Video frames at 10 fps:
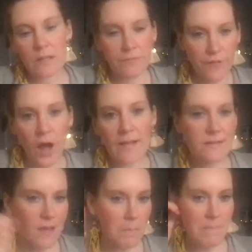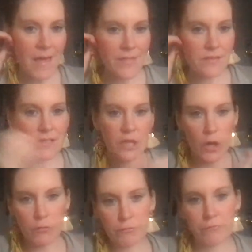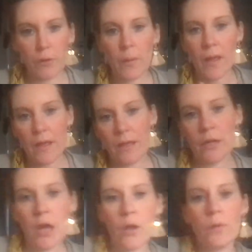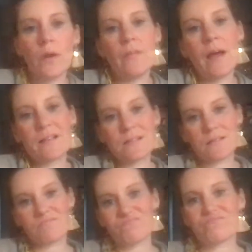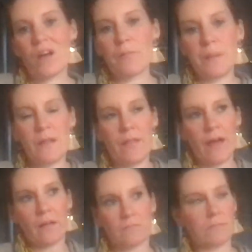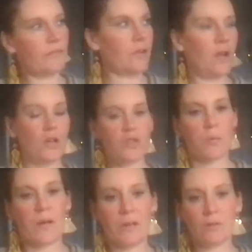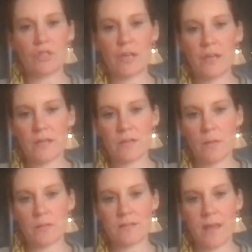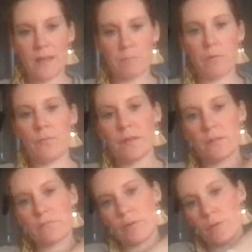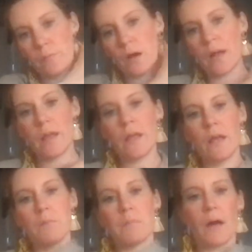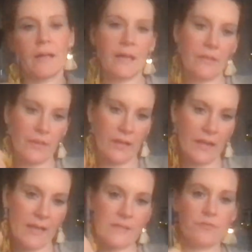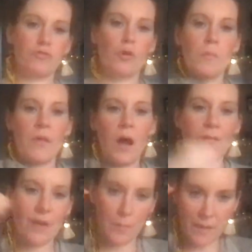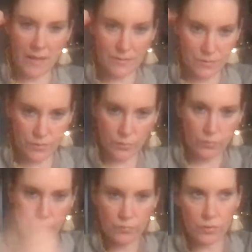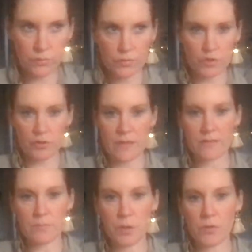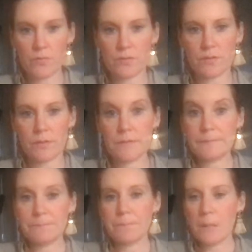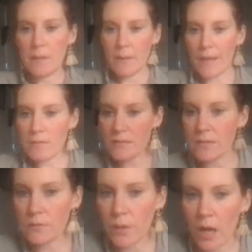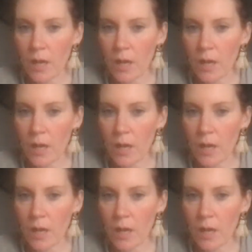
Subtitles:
find some methods to go through it, you know. And I've been in that for the last 20 odd years, I would say, moving through the collective trauma that I've come here to transmute. Anyway, that was to